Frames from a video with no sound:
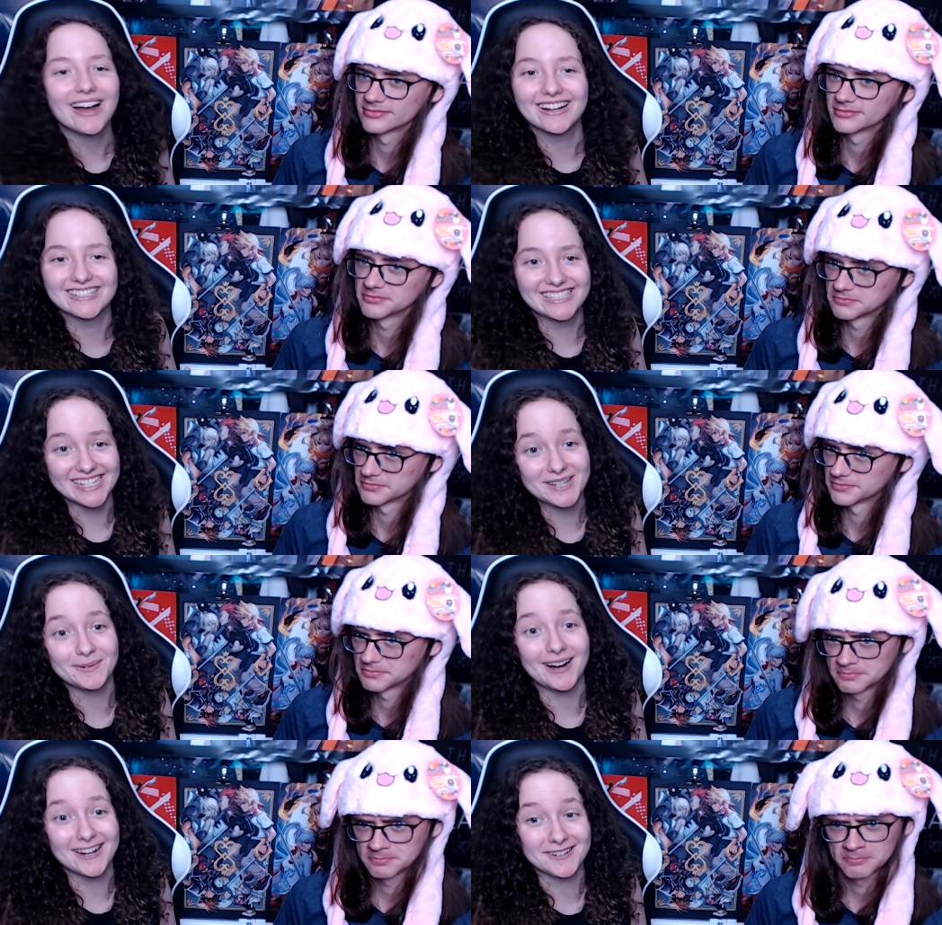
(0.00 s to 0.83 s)
Speaker 1: Our
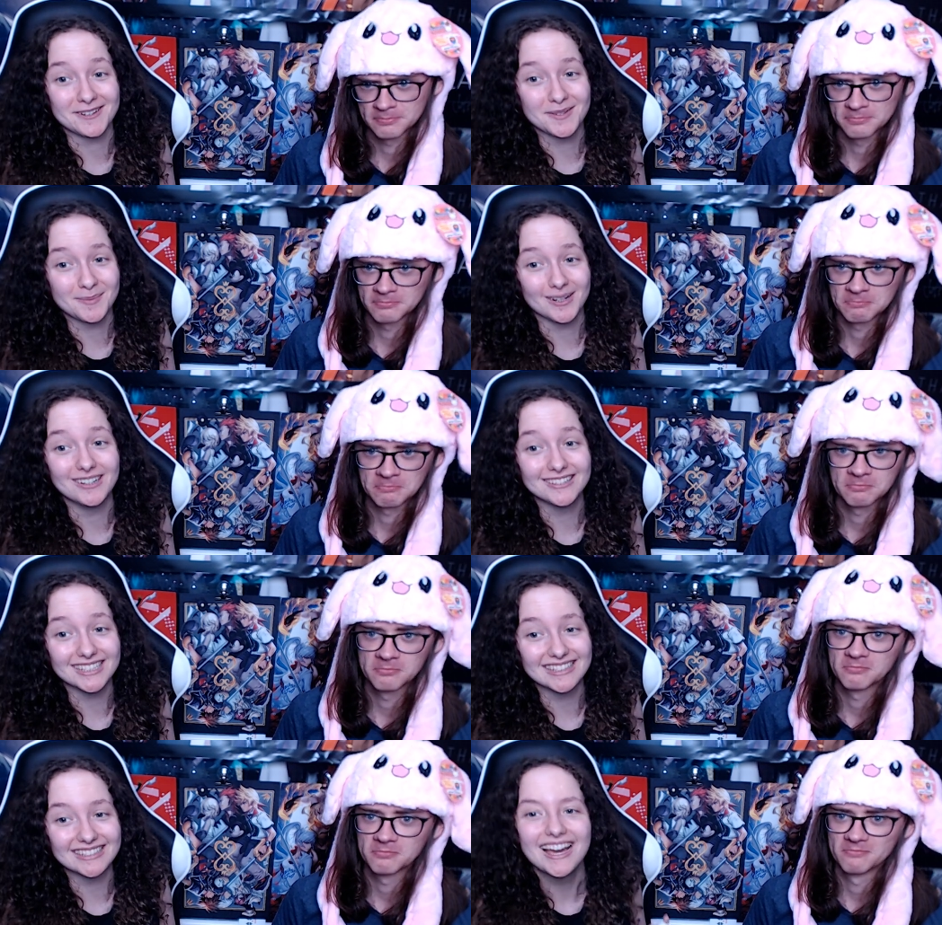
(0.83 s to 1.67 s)
dishwasher's
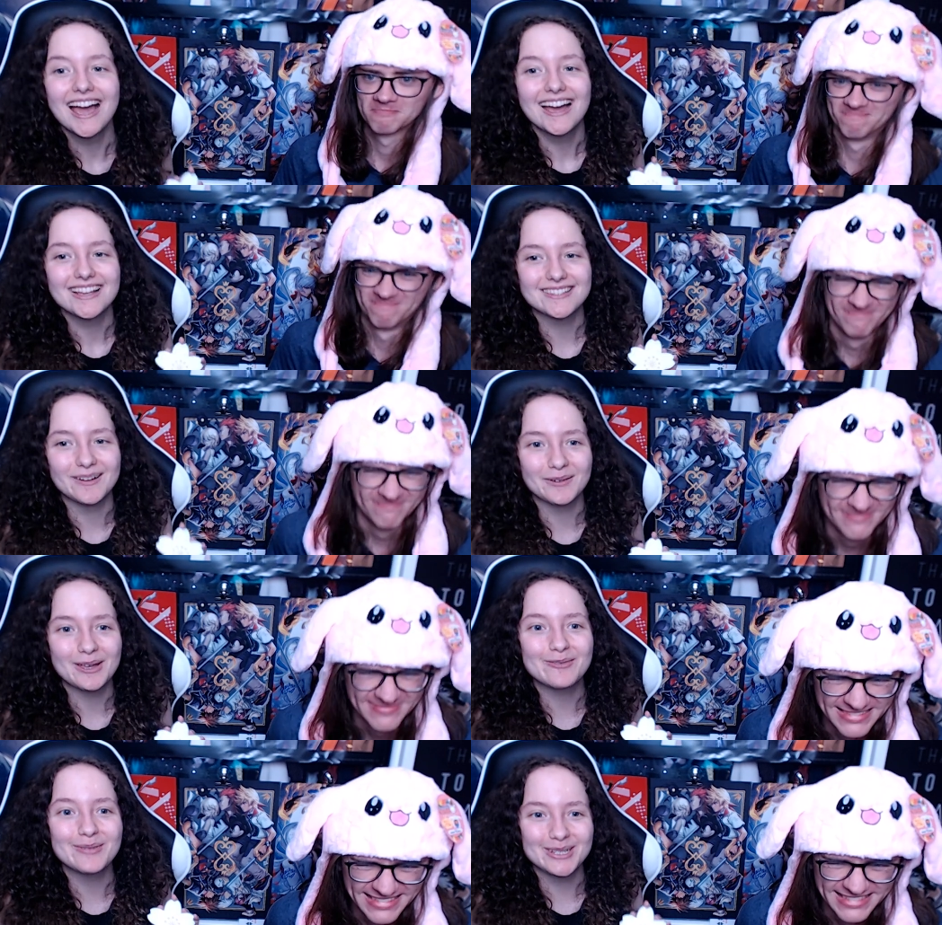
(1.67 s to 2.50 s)
broken, so
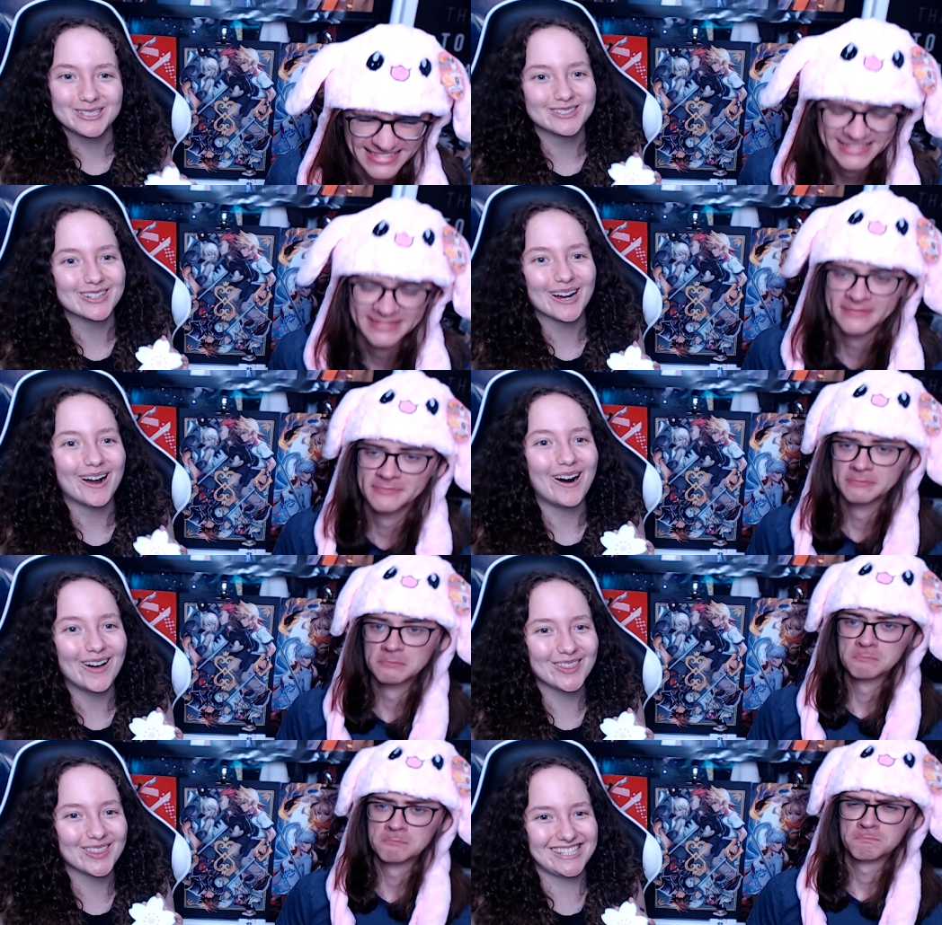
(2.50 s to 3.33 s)
we've been doing
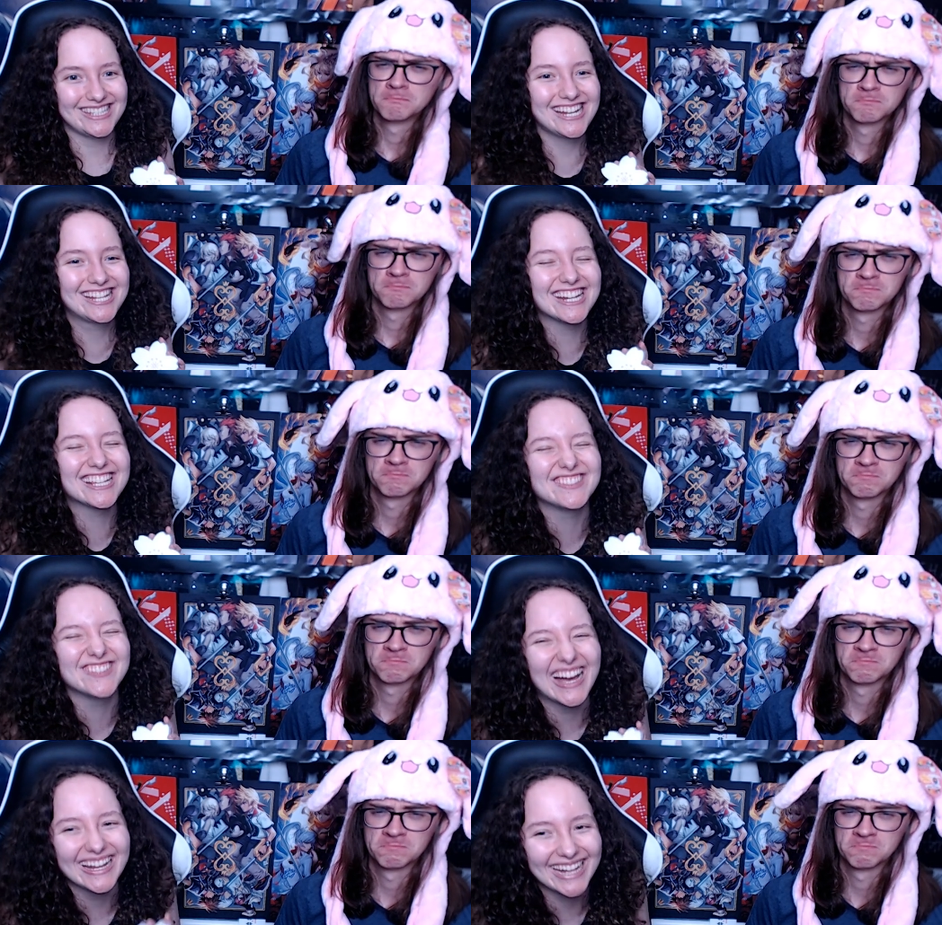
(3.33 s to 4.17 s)
all the dishes
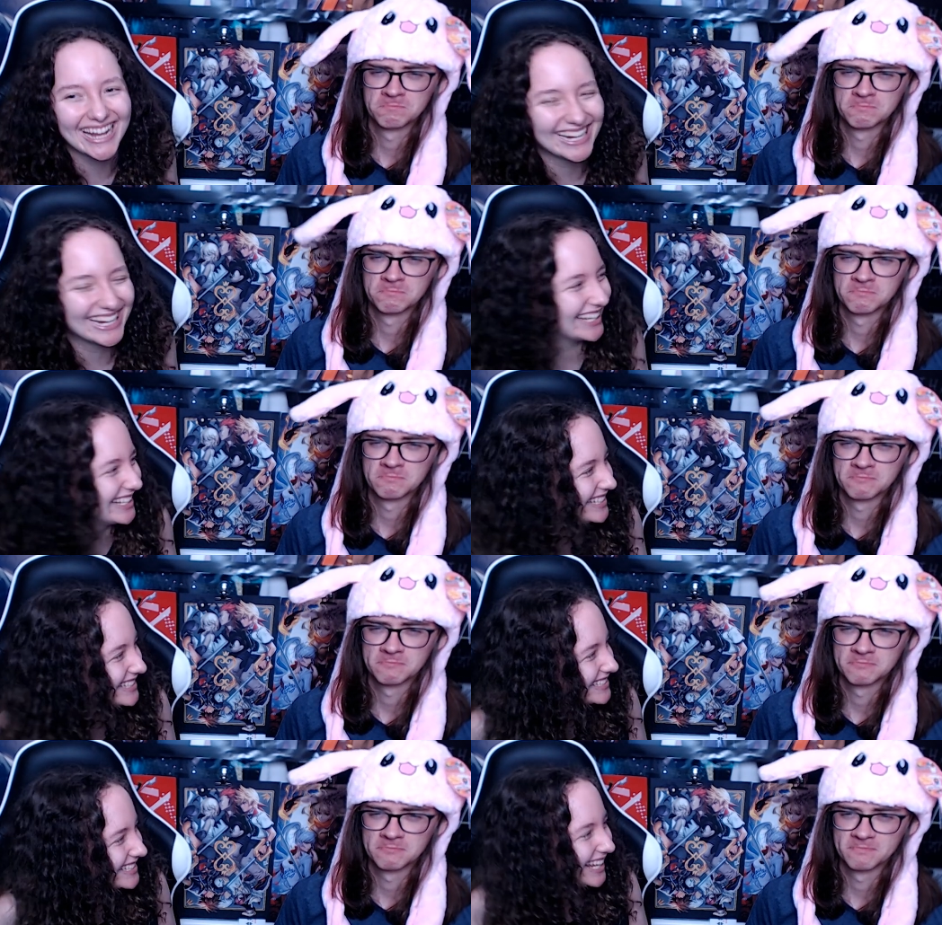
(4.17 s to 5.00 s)
by hand.
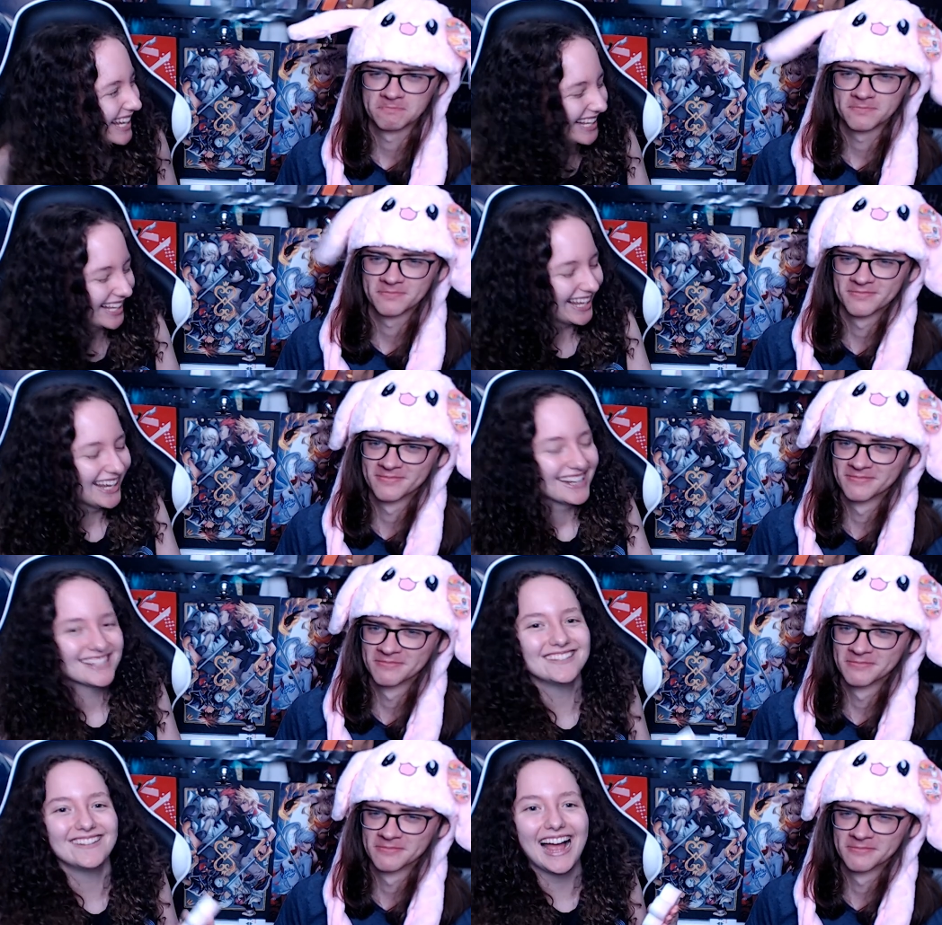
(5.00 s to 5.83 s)

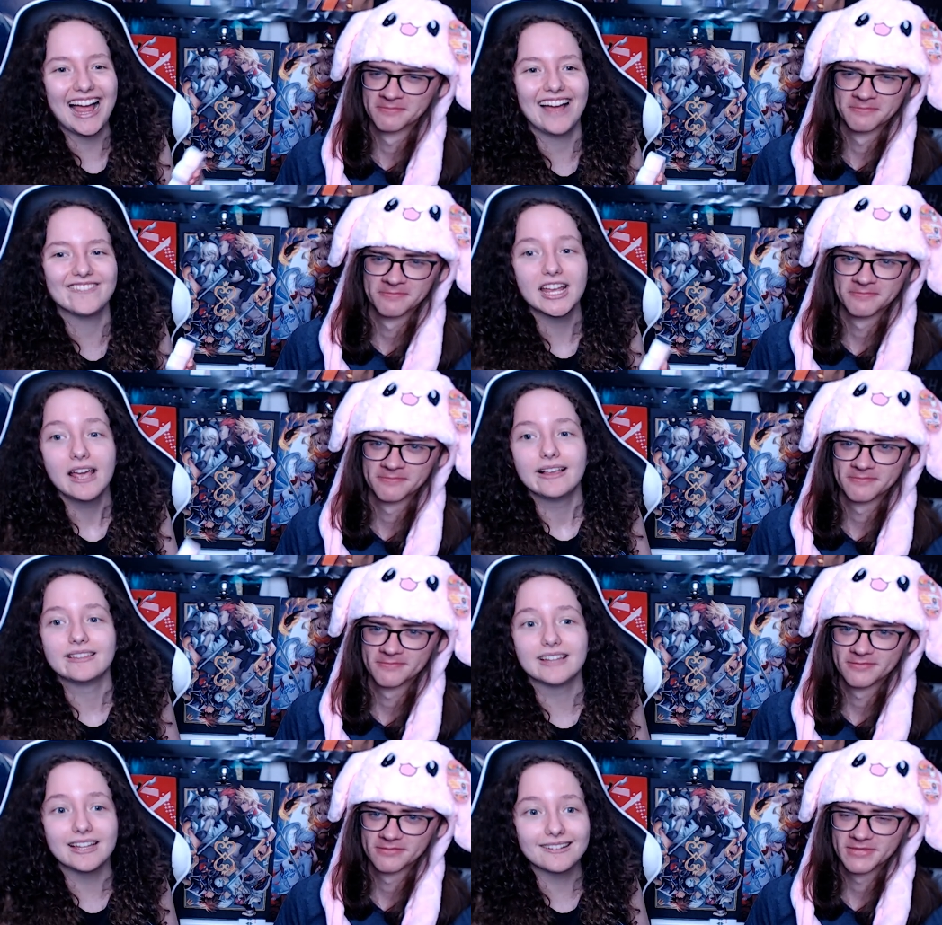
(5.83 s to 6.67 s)
So
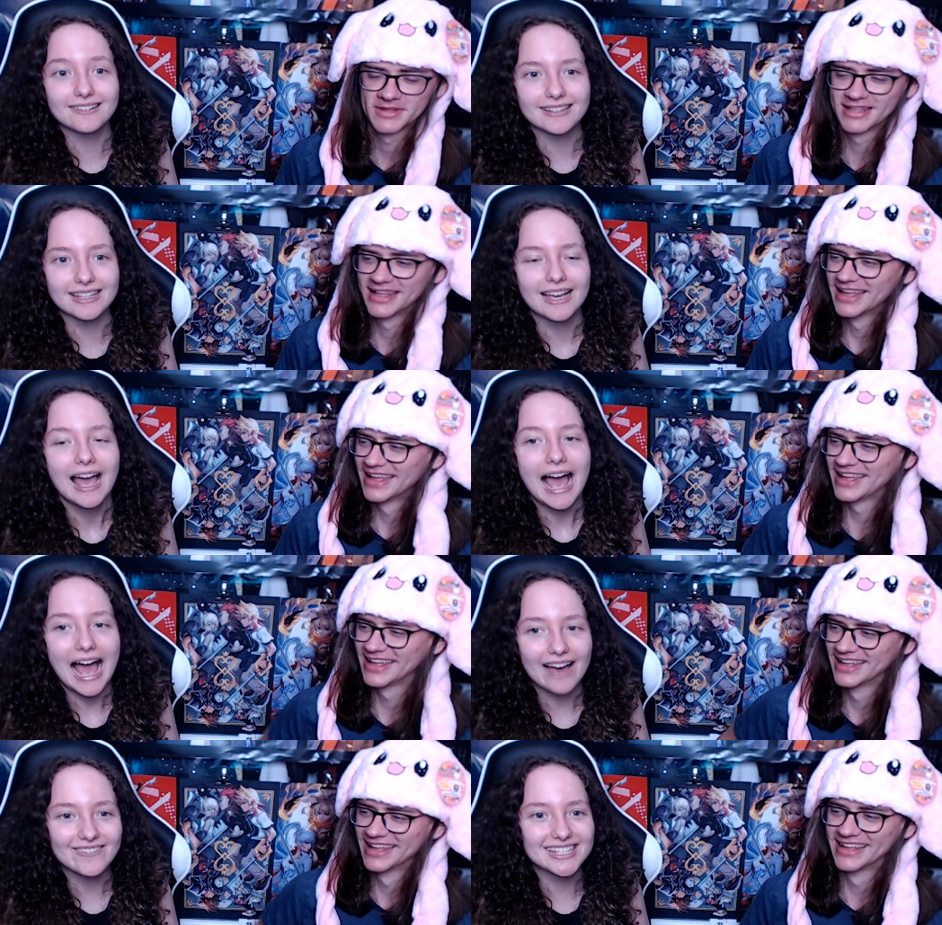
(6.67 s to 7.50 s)
literally
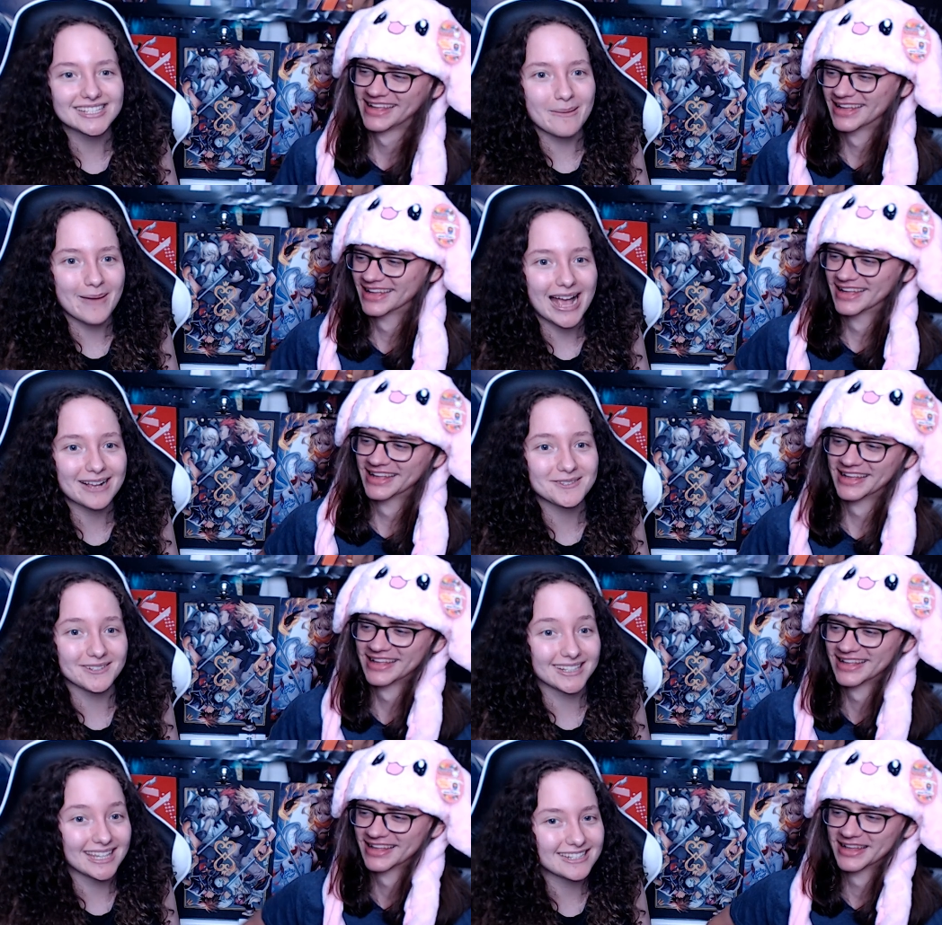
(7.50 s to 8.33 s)
having some
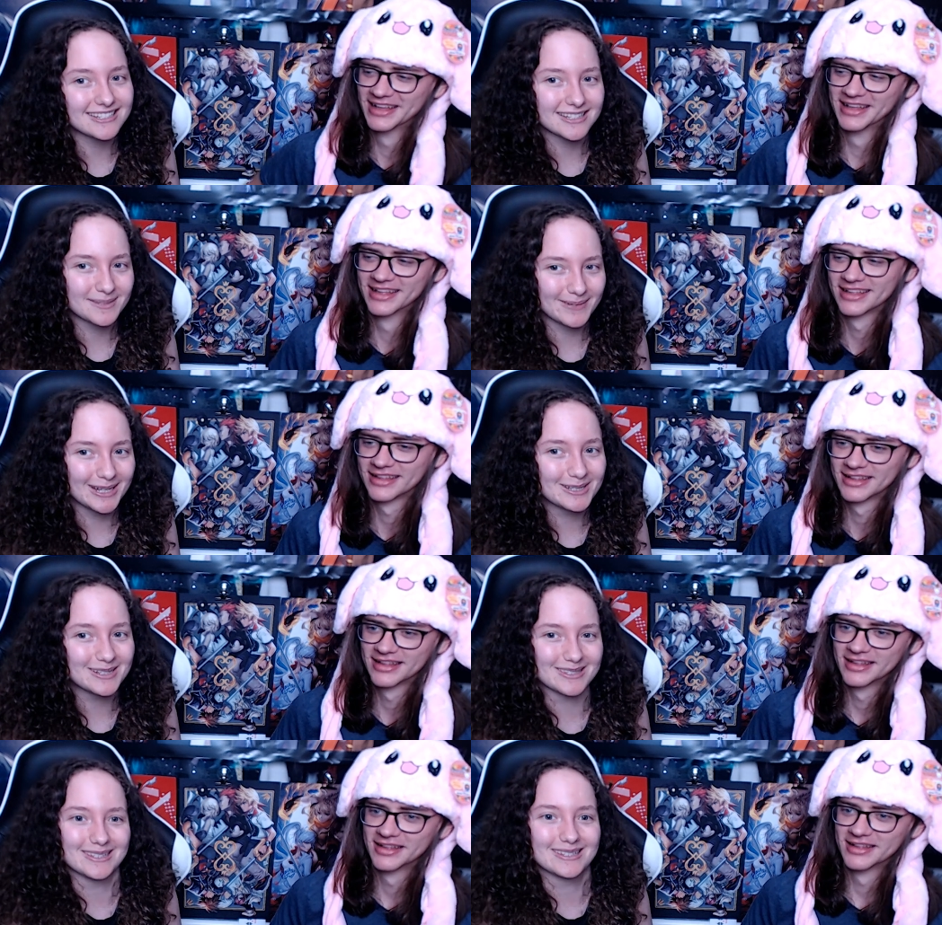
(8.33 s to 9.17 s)
extra kitchen
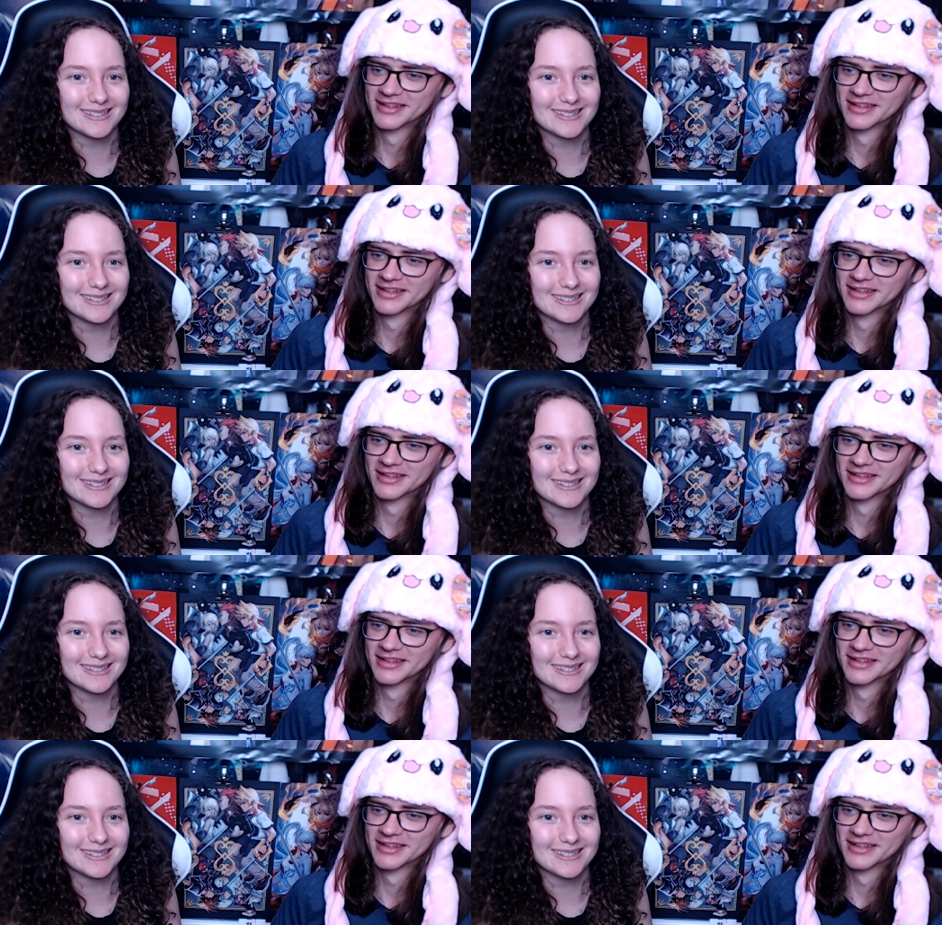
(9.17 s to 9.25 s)
sponges is